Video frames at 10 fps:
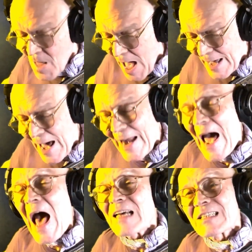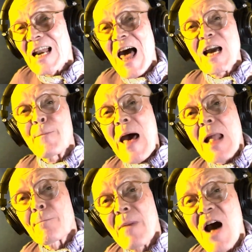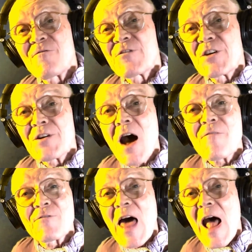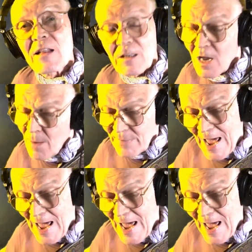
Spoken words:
I got eyes like a bat, my feet are flat, my